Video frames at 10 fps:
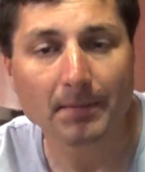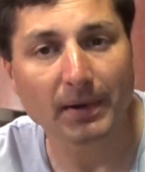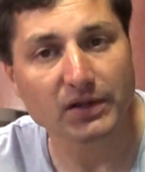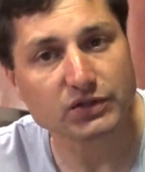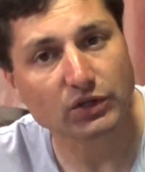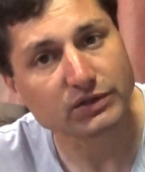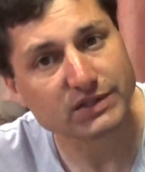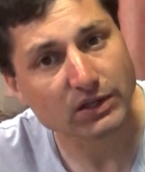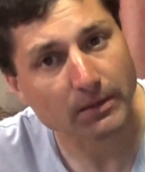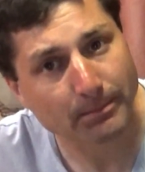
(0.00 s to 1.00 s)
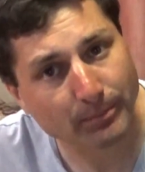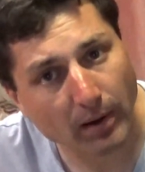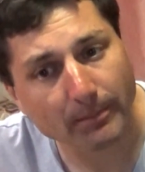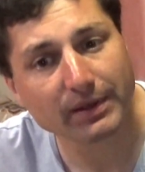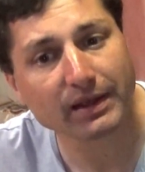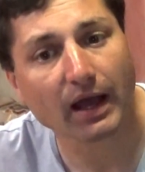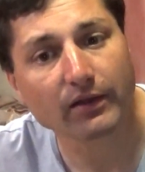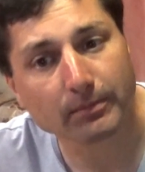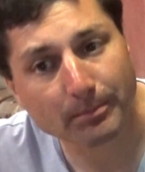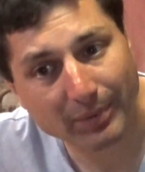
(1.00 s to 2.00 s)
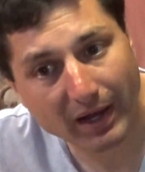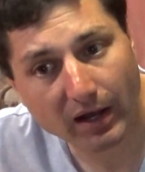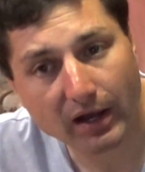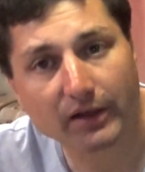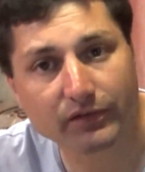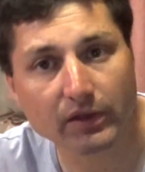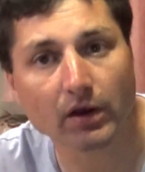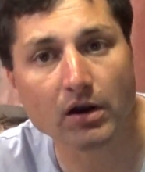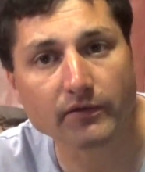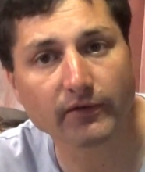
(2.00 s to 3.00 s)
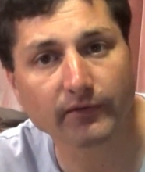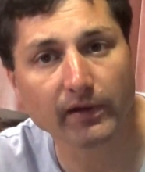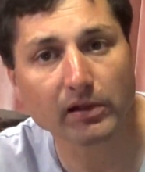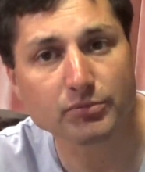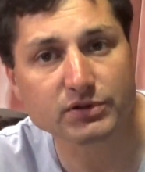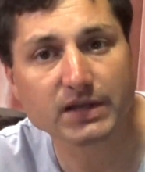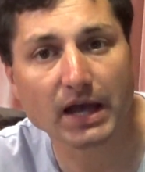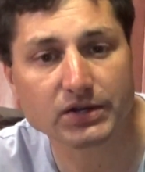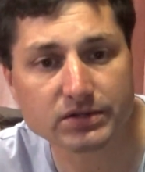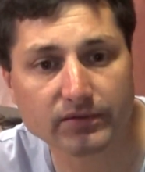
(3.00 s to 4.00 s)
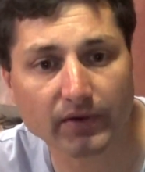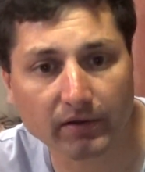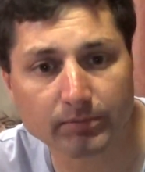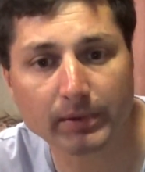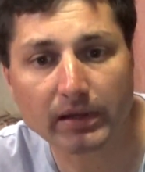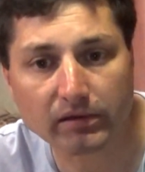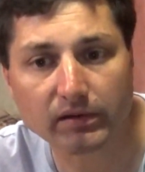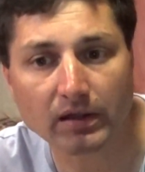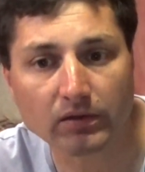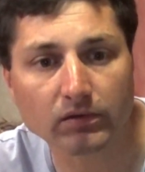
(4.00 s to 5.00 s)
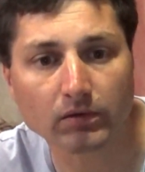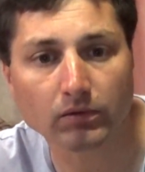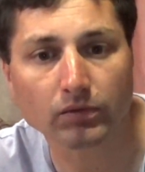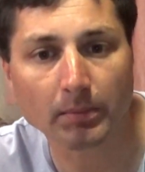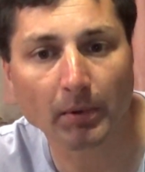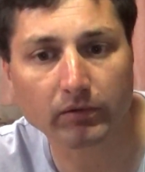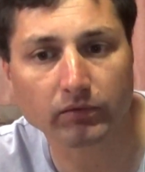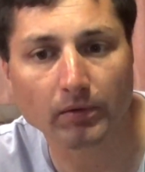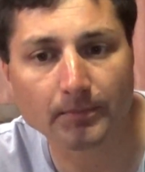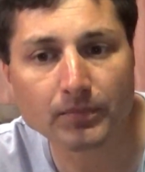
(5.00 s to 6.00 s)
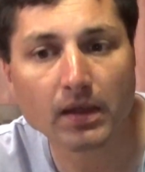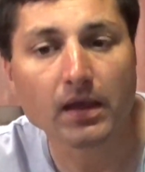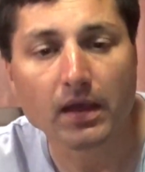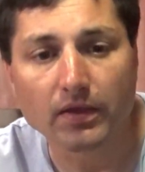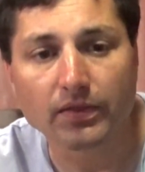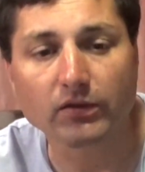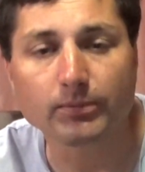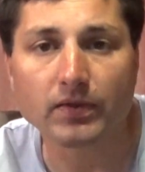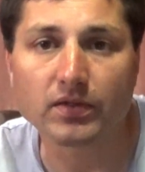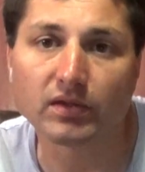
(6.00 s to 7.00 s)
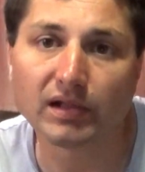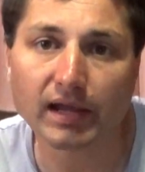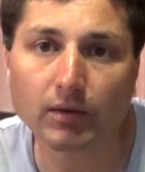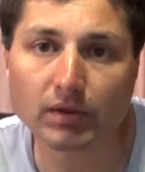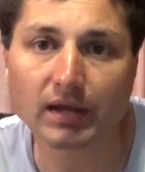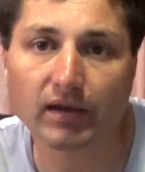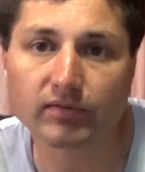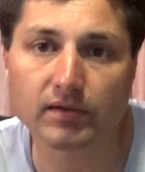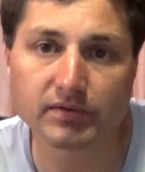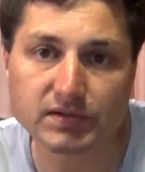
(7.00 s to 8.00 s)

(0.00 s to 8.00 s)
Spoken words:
managed to continue pumping gas past the overfill protection device built into the bottle. This meant that the liquid gas level